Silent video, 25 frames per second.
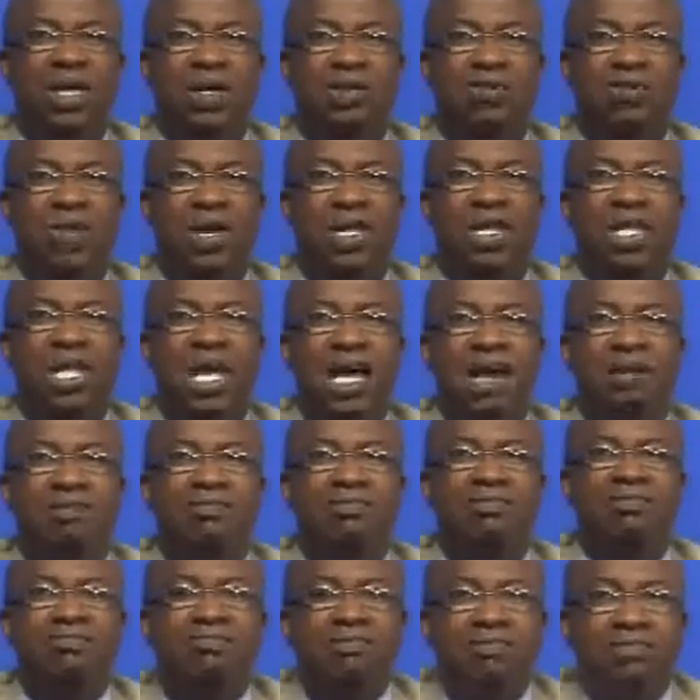when
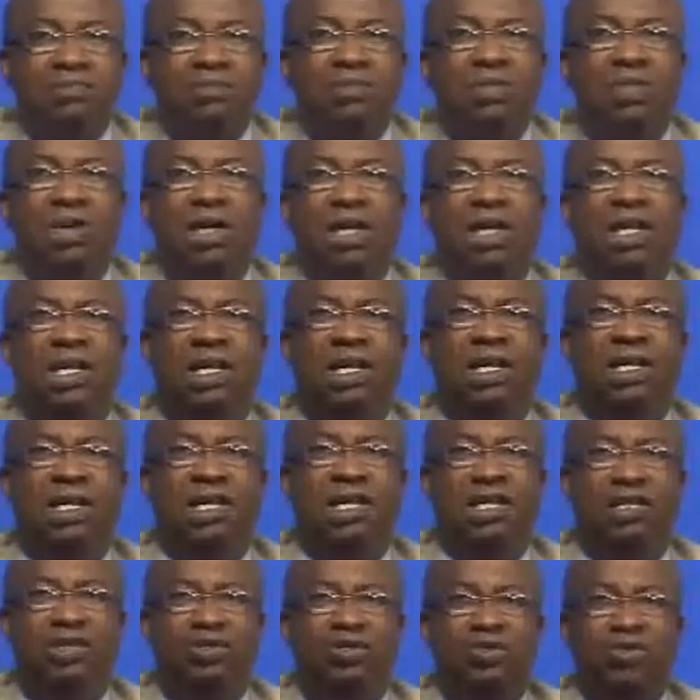
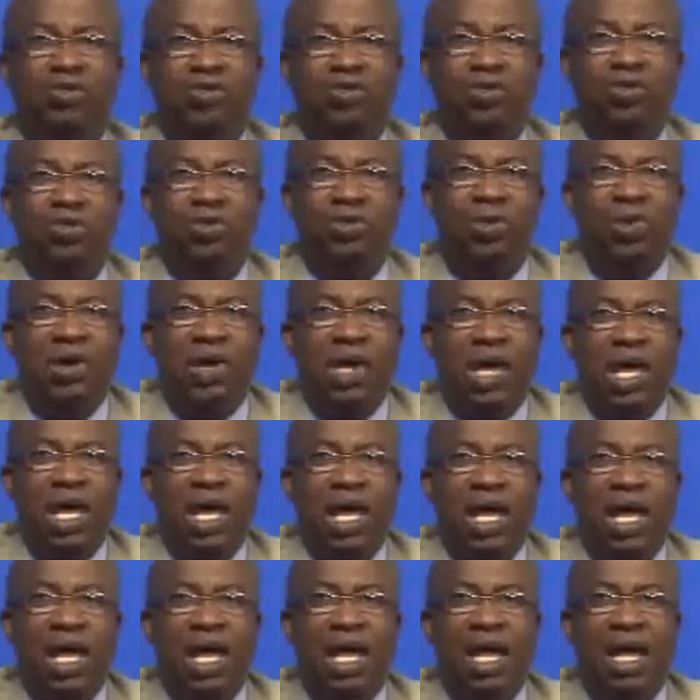the two
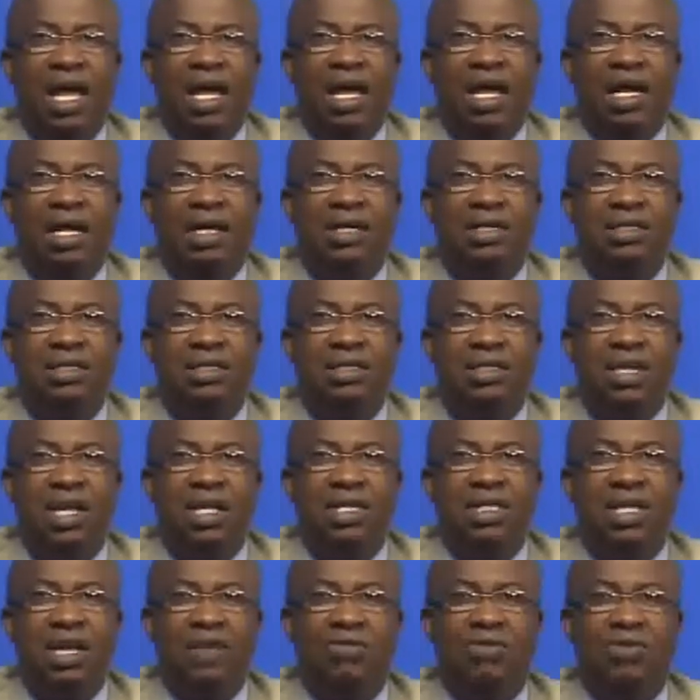
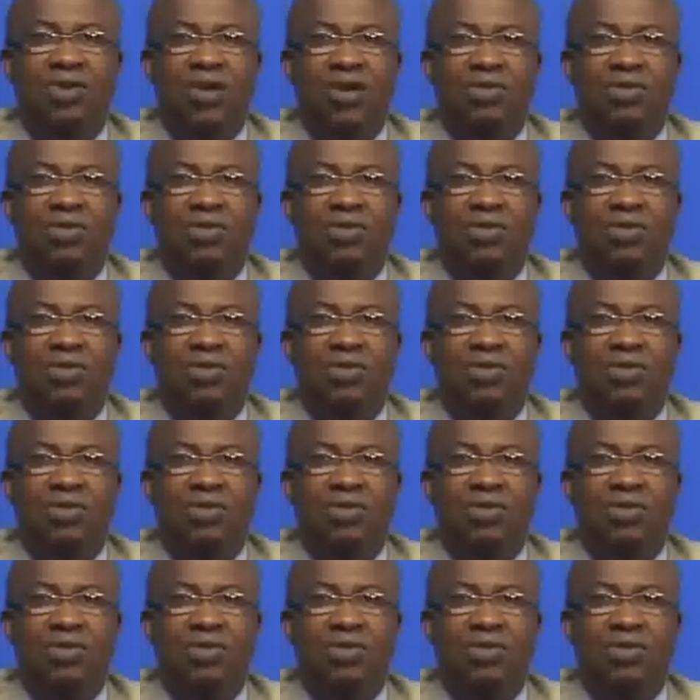cells have come